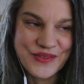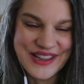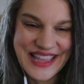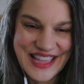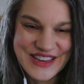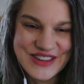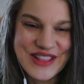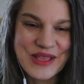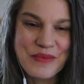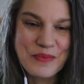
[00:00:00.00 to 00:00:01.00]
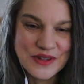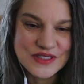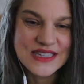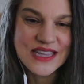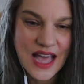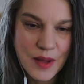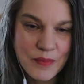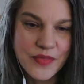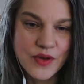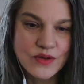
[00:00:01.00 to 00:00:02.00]
again, like building
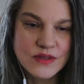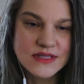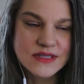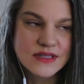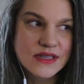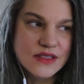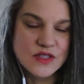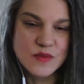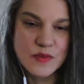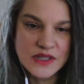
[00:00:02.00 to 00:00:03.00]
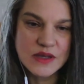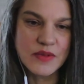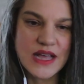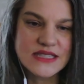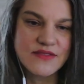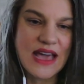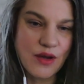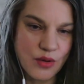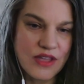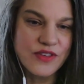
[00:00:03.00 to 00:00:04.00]
up this building blocks of how
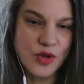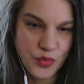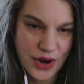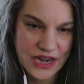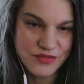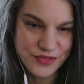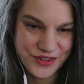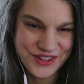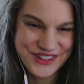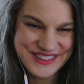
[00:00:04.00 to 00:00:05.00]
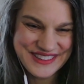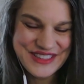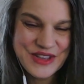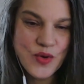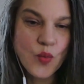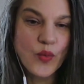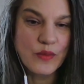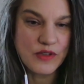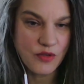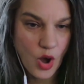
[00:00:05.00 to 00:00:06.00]
do I feel prideful when
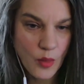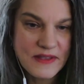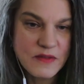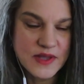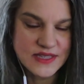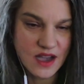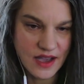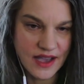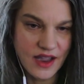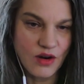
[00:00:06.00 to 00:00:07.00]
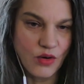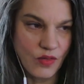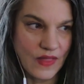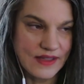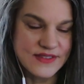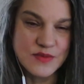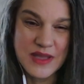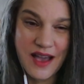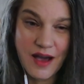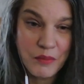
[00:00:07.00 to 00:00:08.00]
we've always been taught our whole life to be
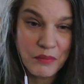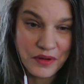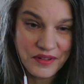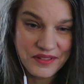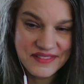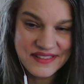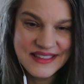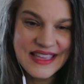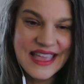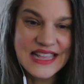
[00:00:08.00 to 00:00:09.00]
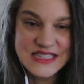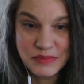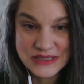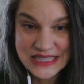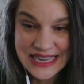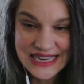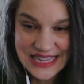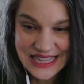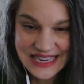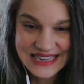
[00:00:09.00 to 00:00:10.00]
humble and to blend
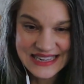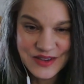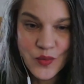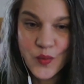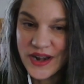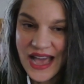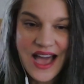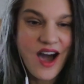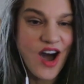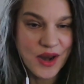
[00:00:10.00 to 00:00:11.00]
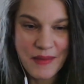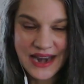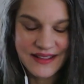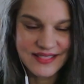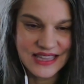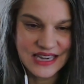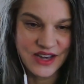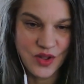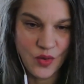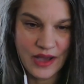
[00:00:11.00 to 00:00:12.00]
in. We're not automatically going to
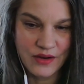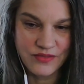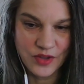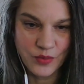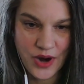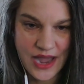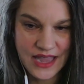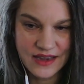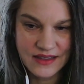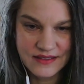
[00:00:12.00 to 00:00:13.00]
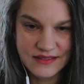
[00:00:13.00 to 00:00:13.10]
know how to feel pride.